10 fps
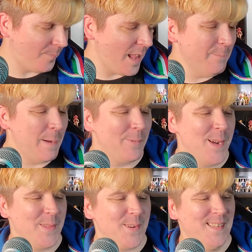And my
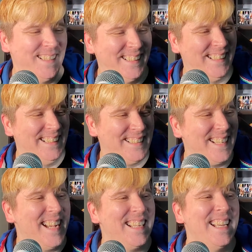brother, he's
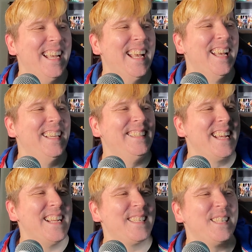got
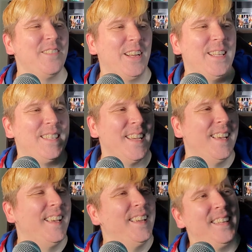She-Ra's,
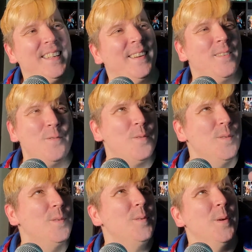
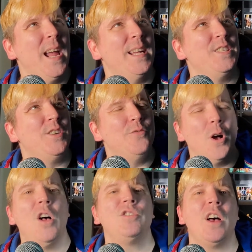woo, and she
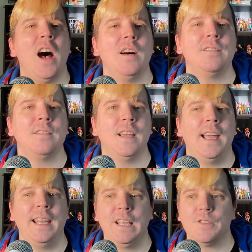falls off.
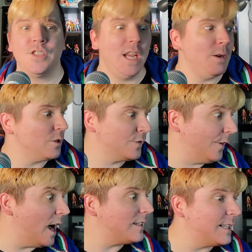And he goes, She-Ra's
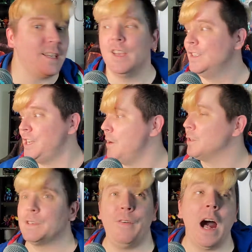falling,
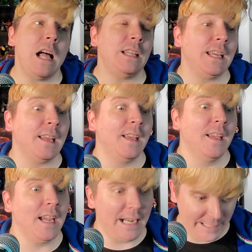She-Ra's falling.
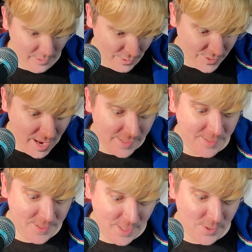And he looks down and
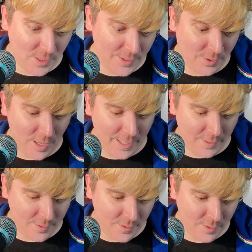sees her on the ground. He
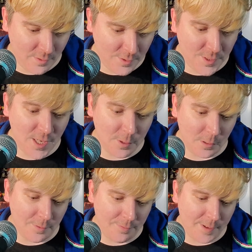goes,
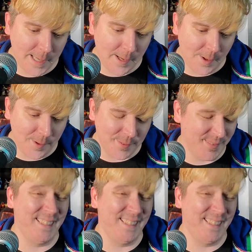She-Ra fell.